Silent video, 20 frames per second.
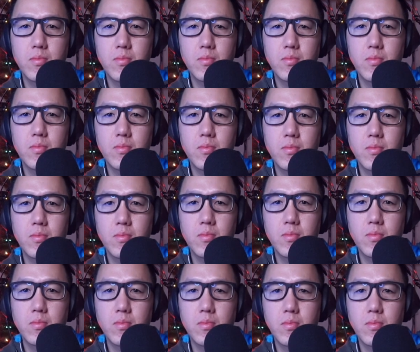
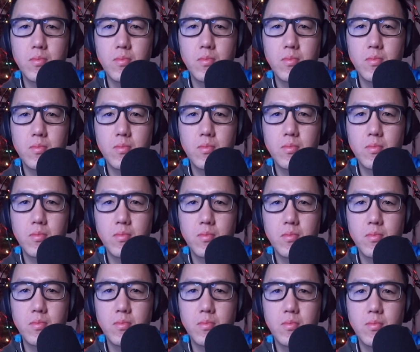
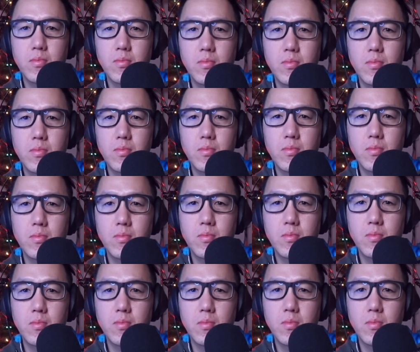
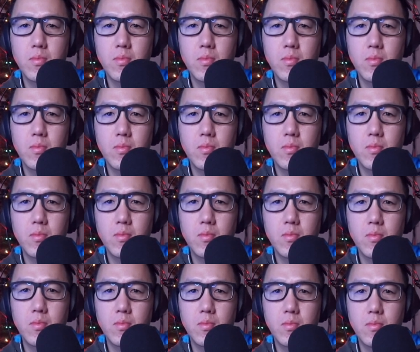
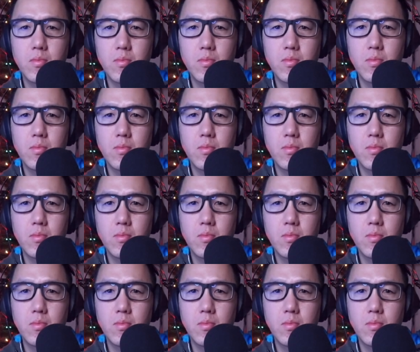No words are spoken by the person on screen.